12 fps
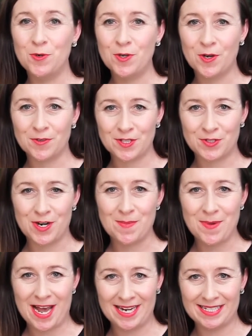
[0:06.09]
Woodcock Street,
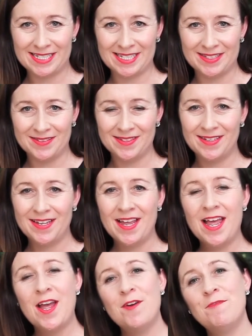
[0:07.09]

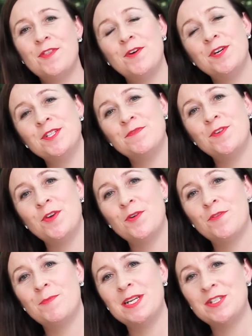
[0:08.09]
Paddington. For those of you who
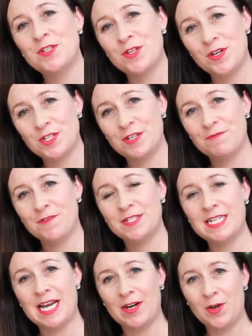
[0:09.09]
have been searching for a
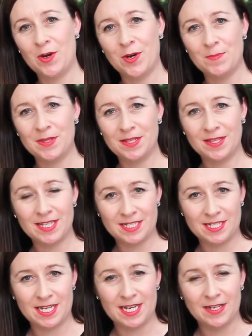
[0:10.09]
townhome
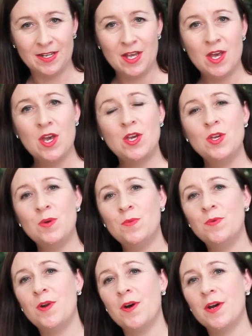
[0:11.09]
this year, you
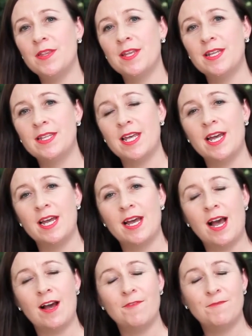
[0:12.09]
will know that there
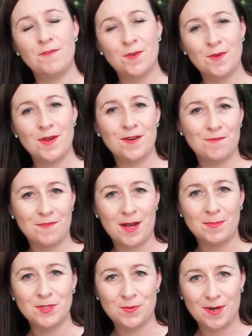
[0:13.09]
are few and
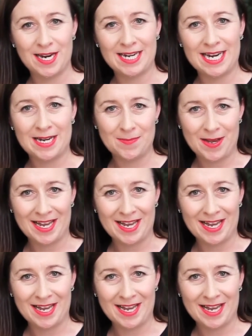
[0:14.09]
far between in